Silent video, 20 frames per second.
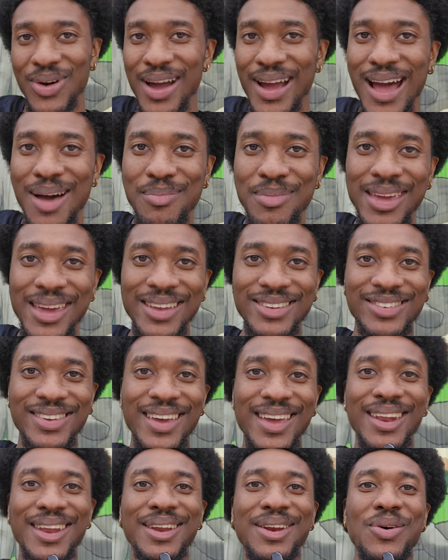I got me a
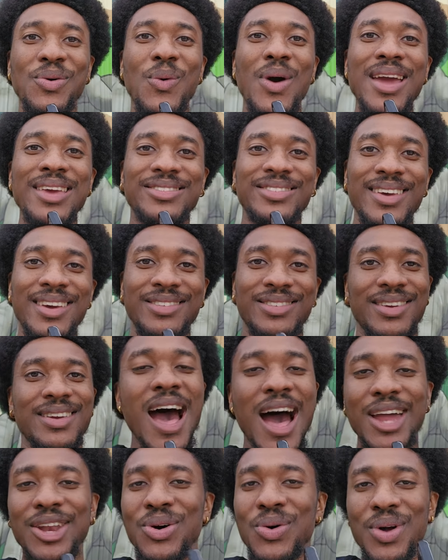ticket in the way section.
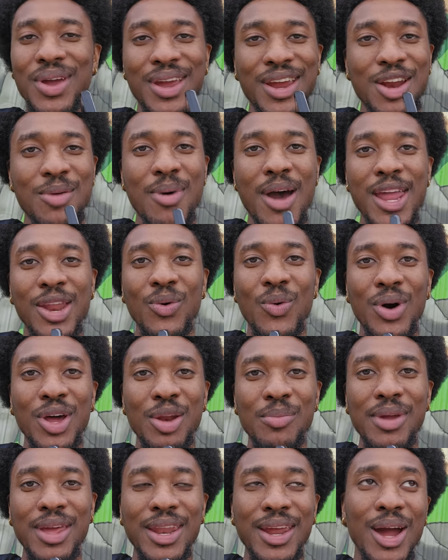I know everybody
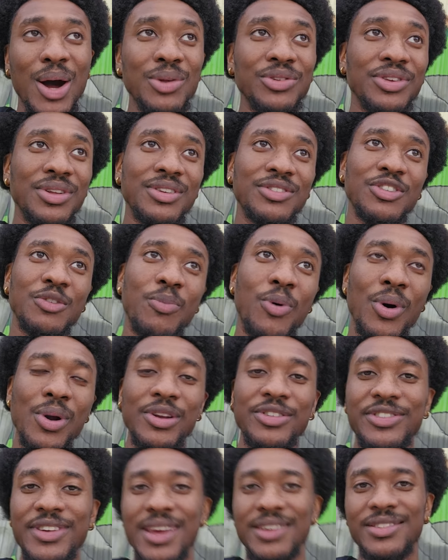wanted me to go to the supporter
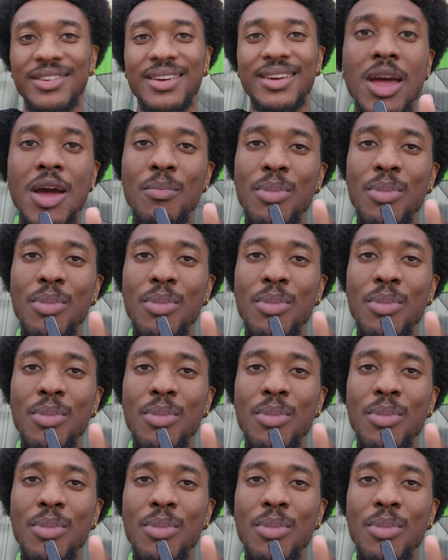section.